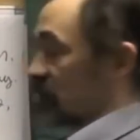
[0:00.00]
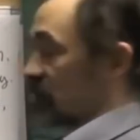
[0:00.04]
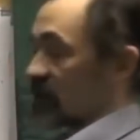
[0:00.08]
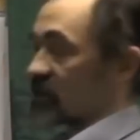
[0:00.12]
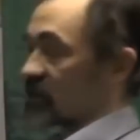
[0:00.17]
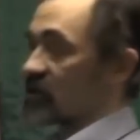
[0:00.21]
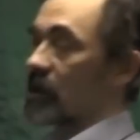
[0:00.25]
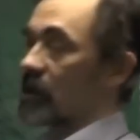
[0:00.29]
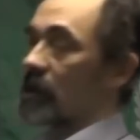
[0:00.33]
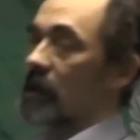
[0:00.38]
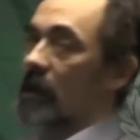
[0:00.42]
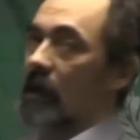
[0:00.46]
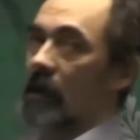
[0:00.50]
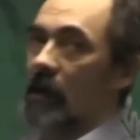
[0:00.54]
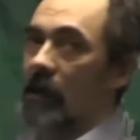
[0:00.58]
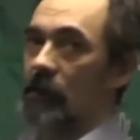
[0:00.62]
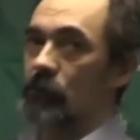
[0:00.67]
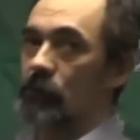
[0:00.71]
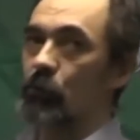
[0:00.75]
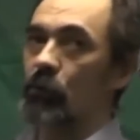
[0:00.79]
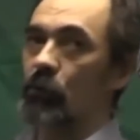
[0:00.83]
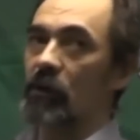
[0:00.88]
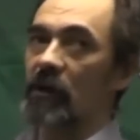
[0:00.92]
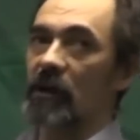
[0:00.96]
could
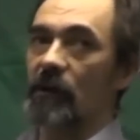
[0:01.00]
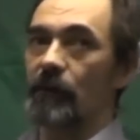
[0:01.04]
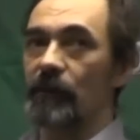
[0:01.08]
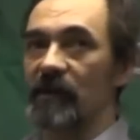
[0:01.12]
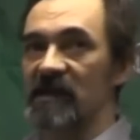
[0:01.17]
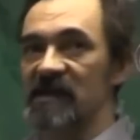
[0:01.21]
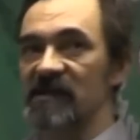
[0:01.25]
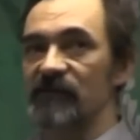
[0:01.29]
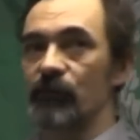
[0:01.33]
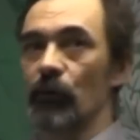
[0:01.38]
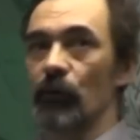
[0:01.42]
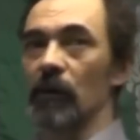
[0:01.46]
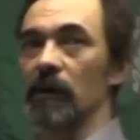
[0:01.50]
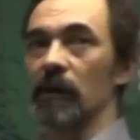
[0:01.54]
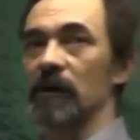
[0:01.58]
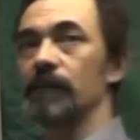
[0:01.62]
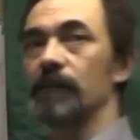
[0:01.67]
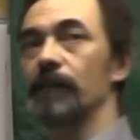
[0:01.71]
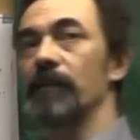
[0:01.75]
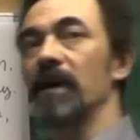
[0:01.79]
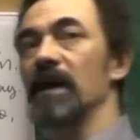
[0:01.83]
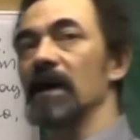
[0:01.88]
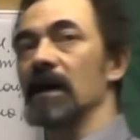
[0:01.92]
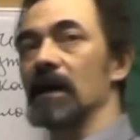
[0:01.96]
easily be reached
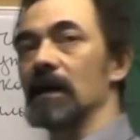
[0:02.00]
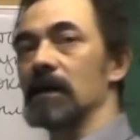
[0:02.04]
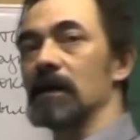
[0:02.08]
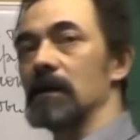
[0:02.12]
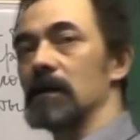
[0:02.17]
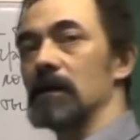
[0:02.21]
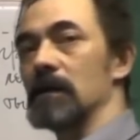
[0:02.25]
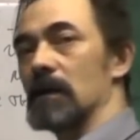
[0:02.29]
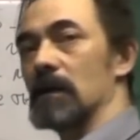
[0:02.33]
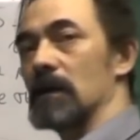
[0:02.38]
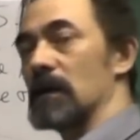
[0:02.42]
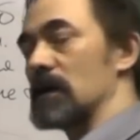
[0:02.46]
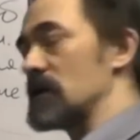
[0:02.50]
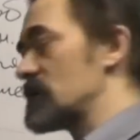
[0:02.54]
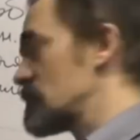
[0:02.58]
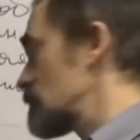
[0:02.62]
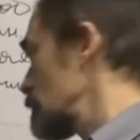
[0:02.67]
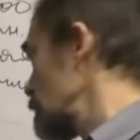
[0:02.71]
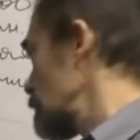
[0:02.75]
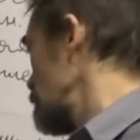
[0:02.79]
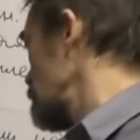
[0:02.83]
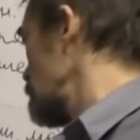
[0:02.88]
and